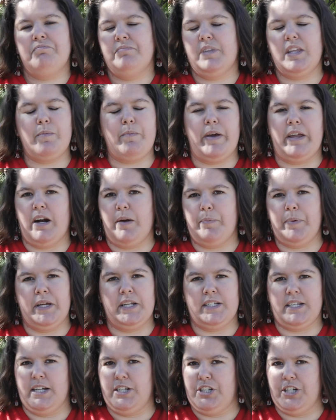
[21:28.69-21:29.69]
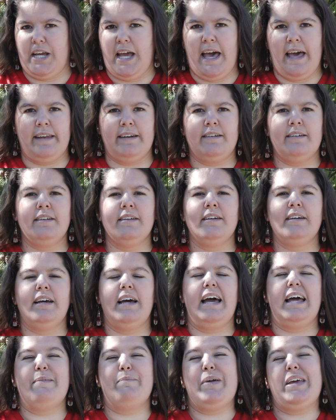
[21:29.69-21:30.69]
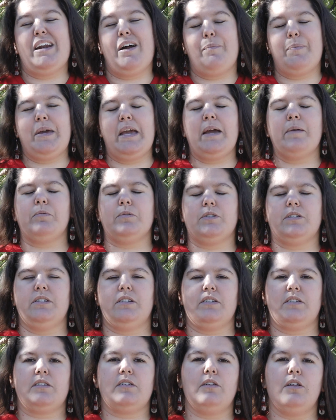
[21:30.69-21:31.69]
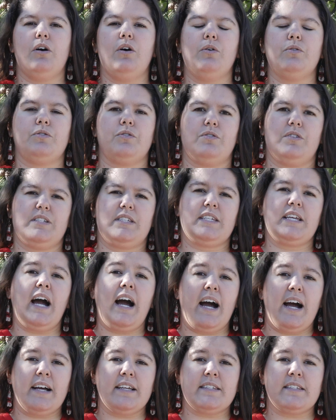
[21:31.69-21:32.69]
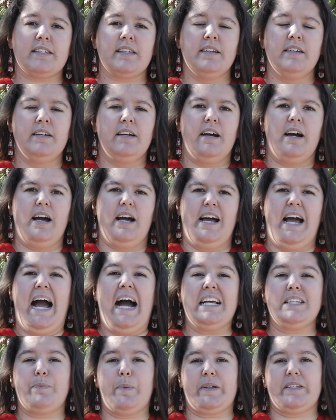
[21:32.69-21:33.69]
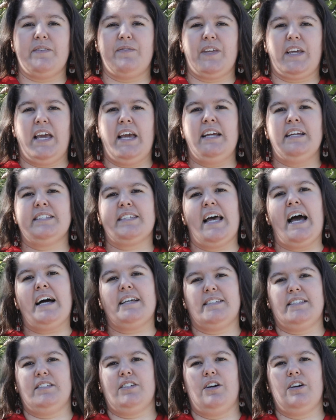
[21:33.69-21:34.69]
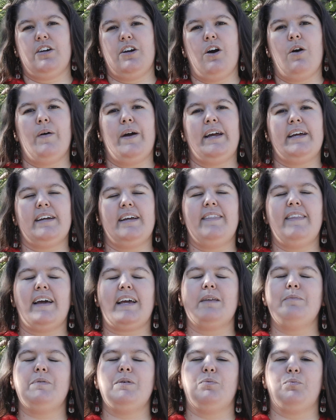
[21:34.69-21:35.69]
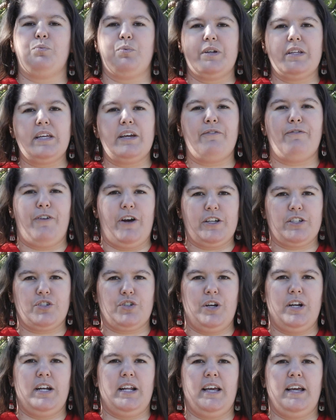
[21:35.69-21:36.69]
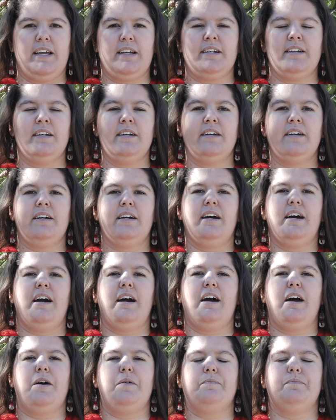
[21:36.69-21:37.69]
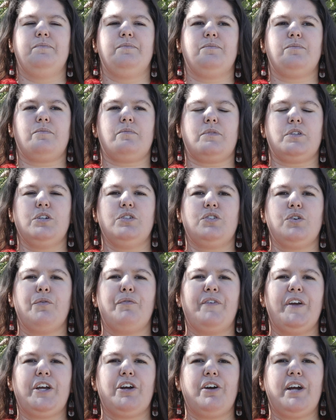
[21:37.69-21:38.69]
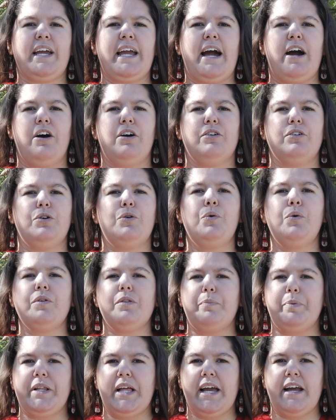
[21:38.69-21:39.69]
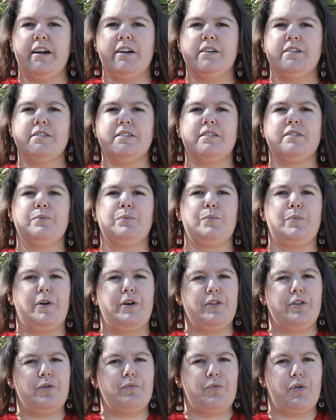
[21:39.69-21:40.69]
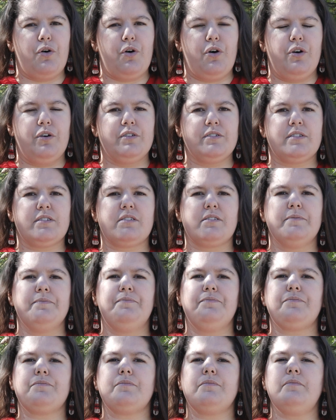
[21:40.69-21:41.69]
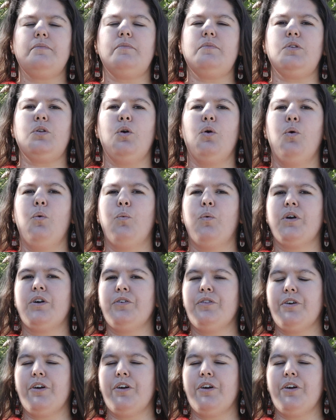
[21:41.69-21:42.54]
they may not be in touch again and may not be able to disclose or discuss aspects of the case as it's ongoing. And that can be really frustrating. So figuring out who are the players, what are their roles, what